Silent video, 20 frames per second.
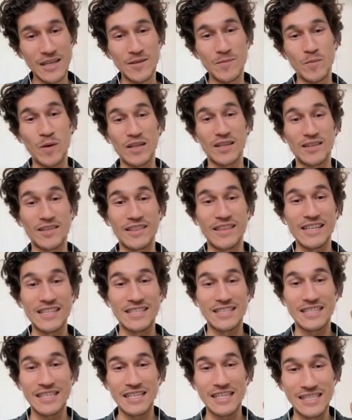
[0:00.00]
But
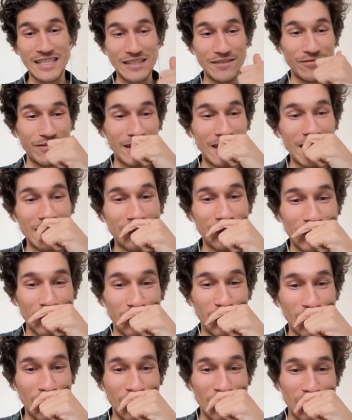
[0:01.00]
this last 5 is
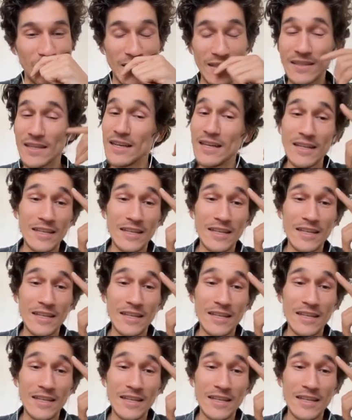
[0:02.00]
blocked, but